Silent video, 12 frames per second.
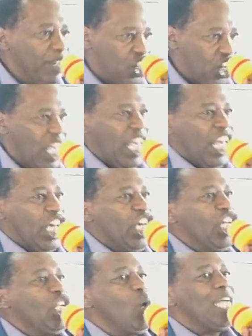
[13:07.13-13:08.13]
it in
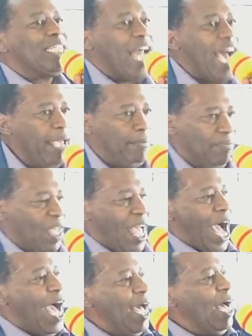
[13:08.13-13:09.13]
your time.
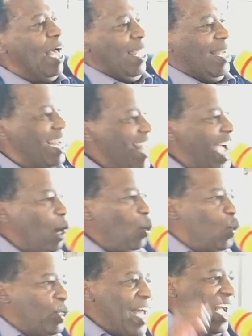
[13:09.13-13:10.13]
Nataka
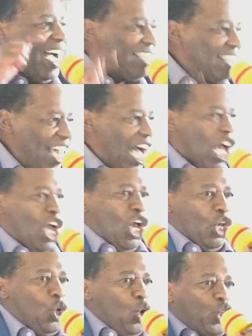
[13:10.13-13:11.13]
kukutangazia,
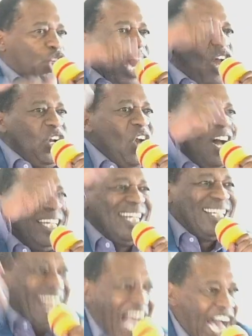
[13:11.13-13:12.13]
you shall not
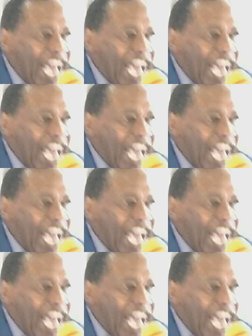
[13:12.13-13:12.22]
die